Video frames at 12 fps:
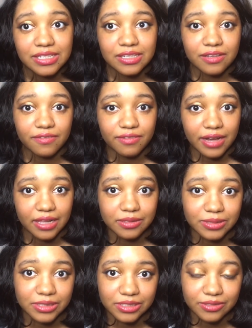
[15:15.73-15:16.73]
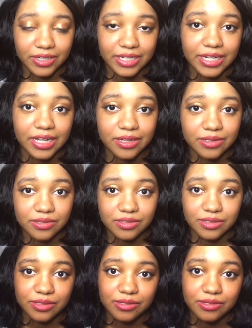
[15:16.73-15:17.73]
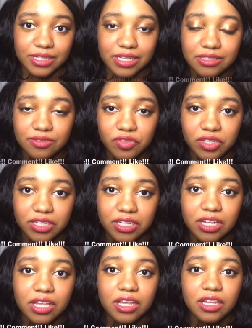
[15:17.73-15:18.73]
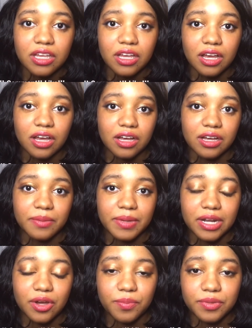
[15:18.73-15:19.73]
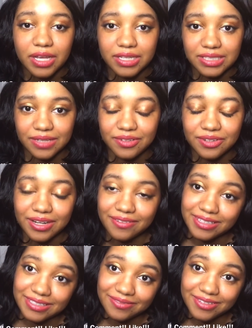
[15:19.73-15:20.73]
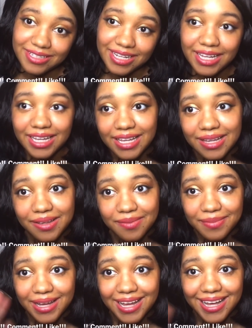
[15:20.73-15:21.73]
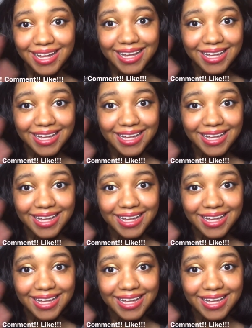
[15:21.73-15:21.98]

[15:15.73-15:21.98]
followers right now, so that's fun. And I hope you guys have a great rest of your day. Bye.